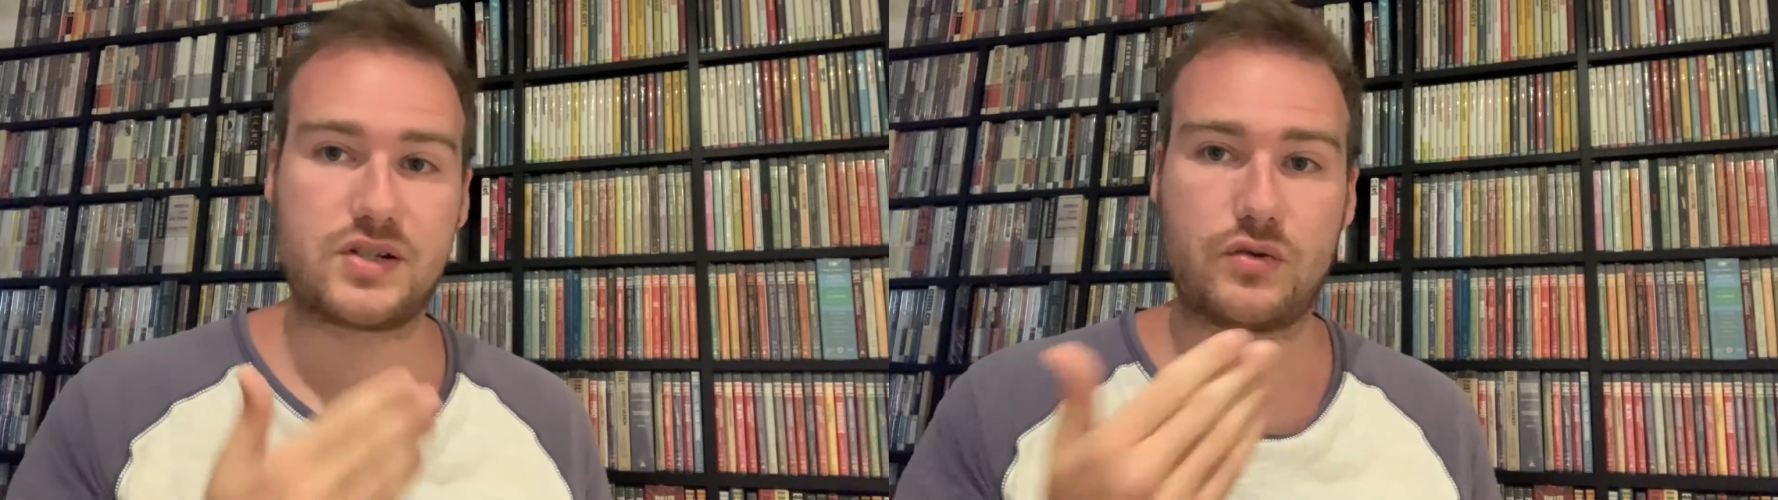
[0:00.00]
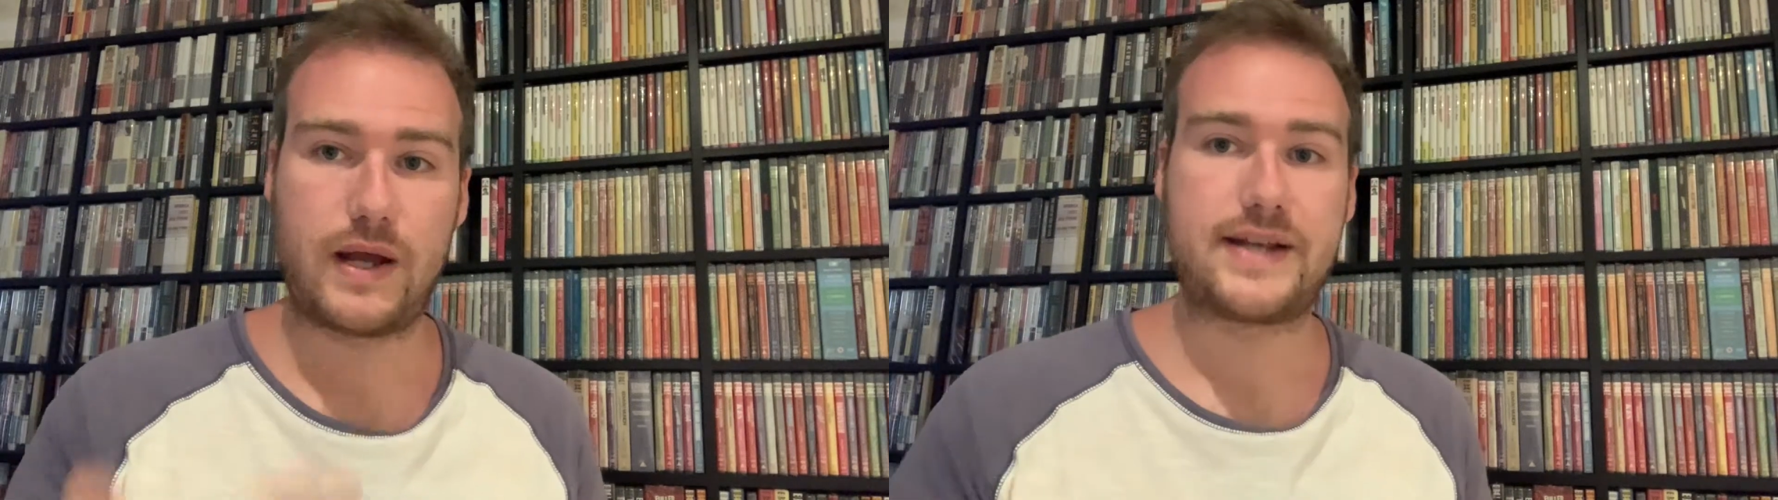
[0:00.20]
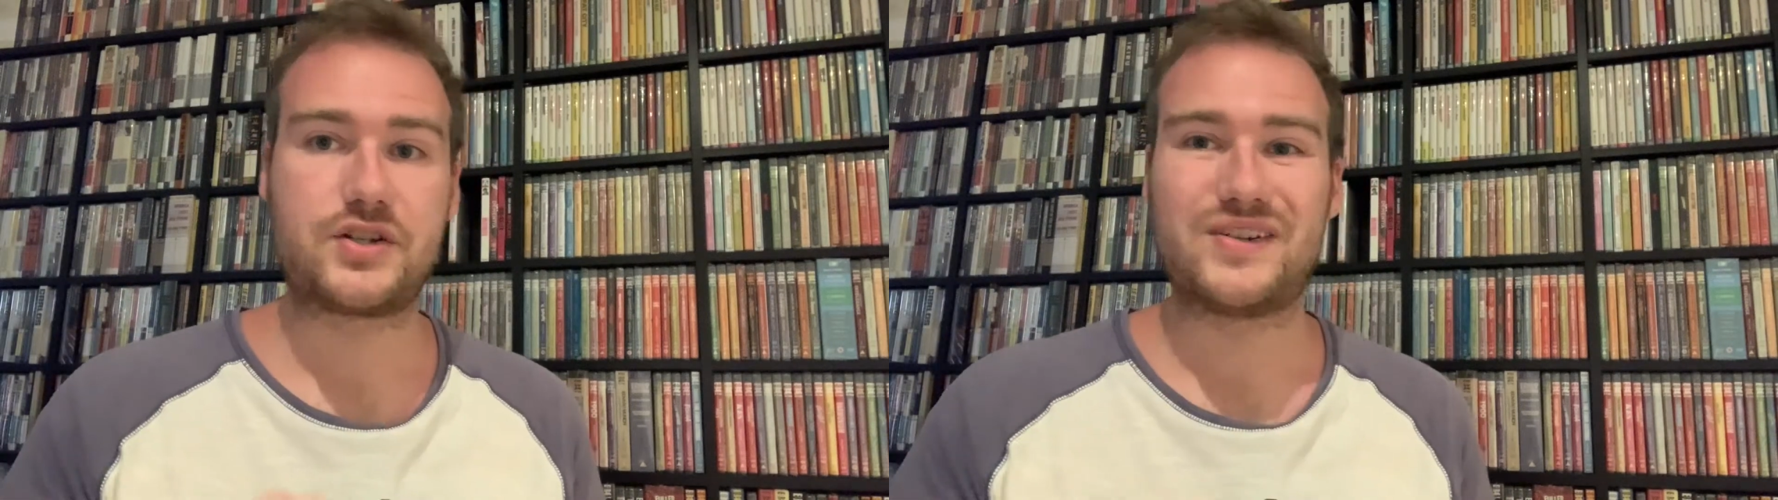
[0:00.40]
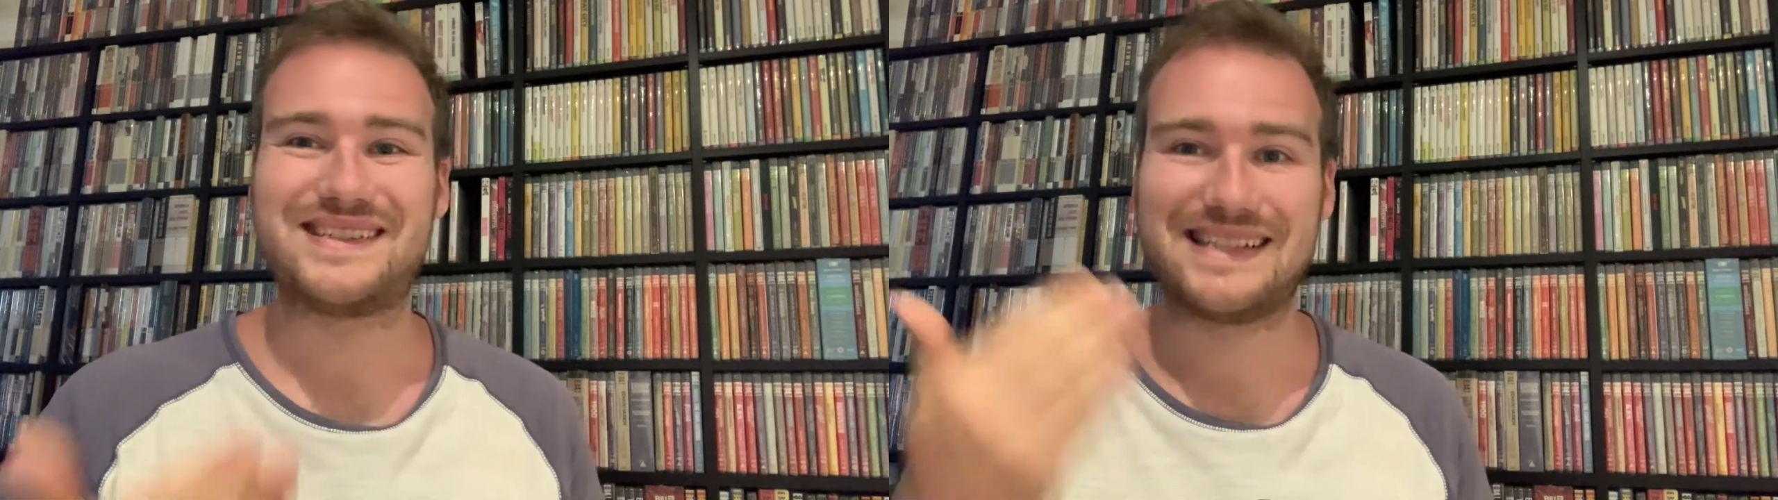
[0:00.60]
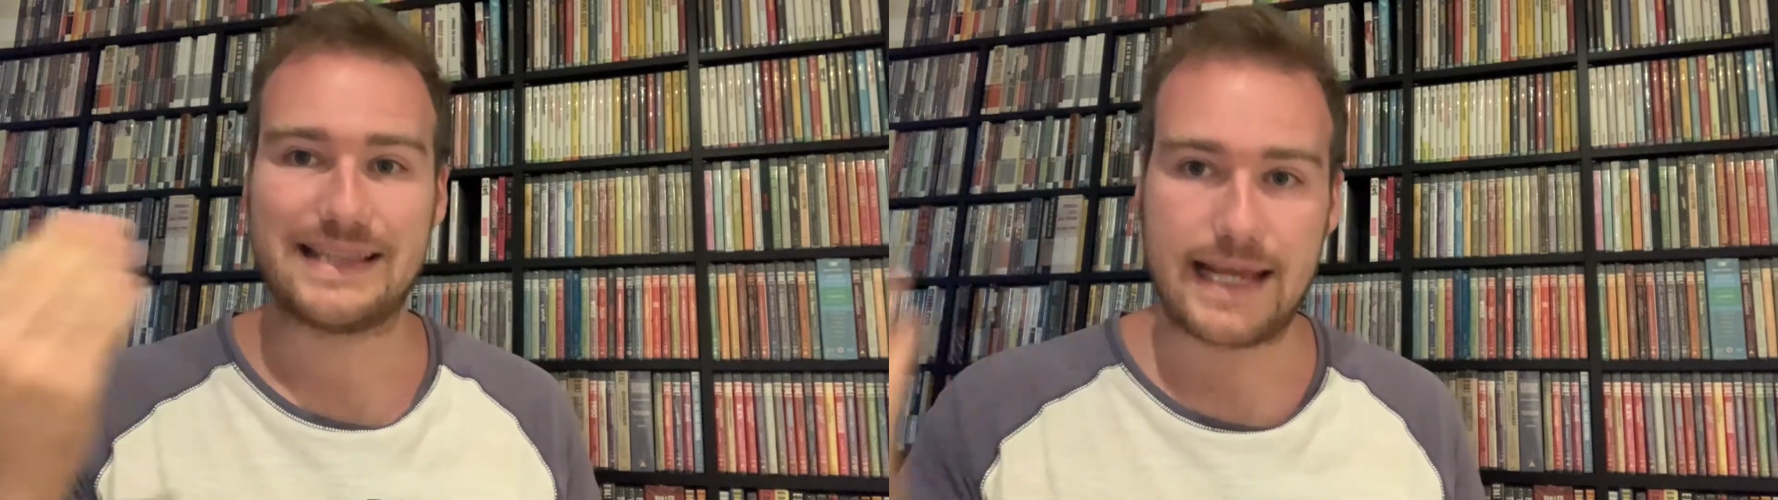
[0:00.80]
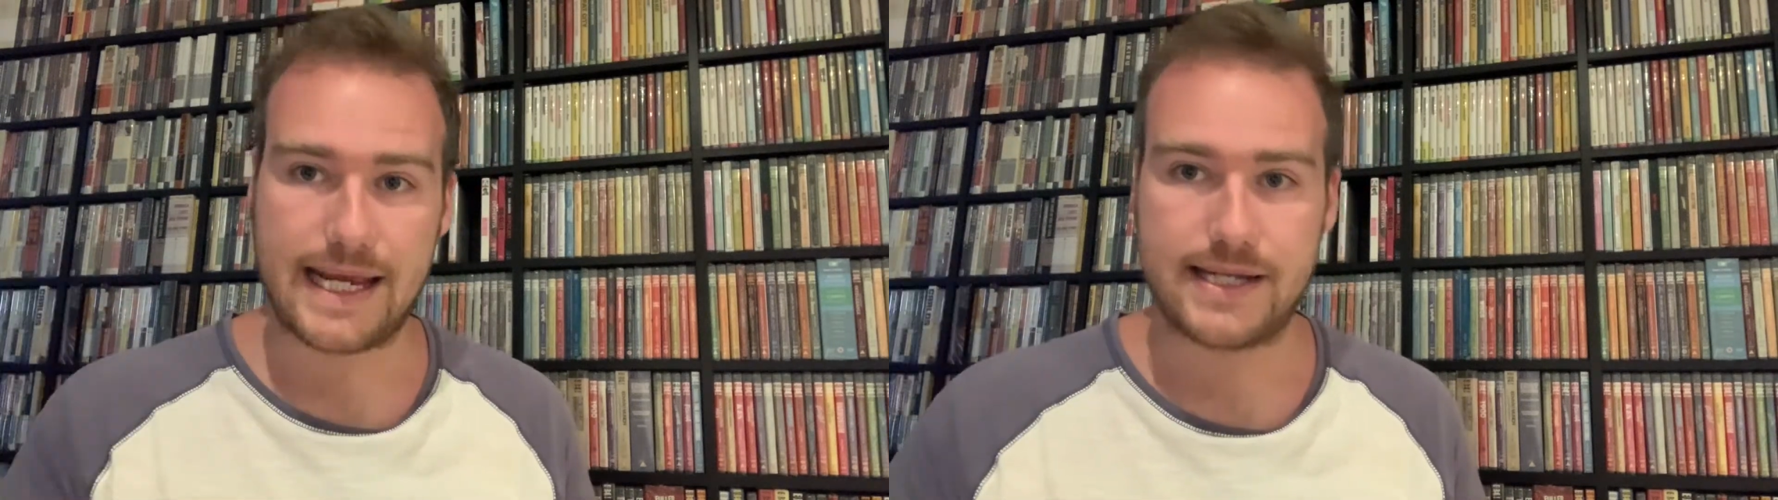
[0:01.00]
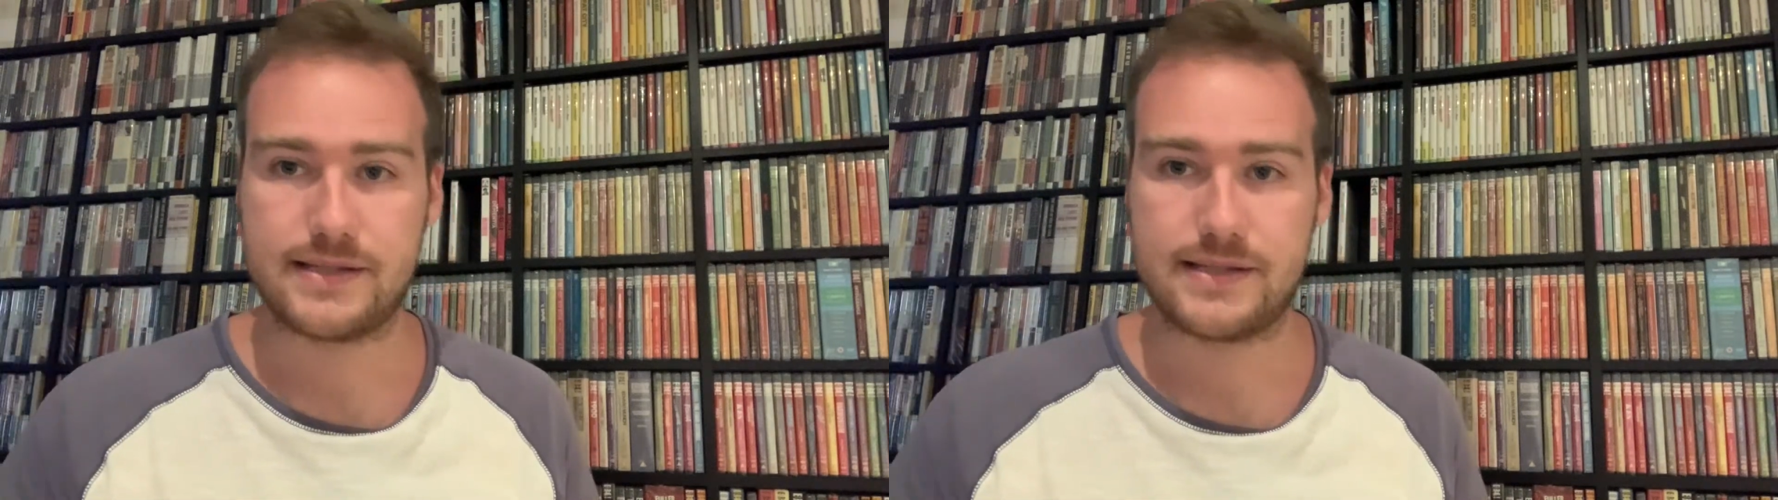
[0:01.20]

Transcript: Crash got delayed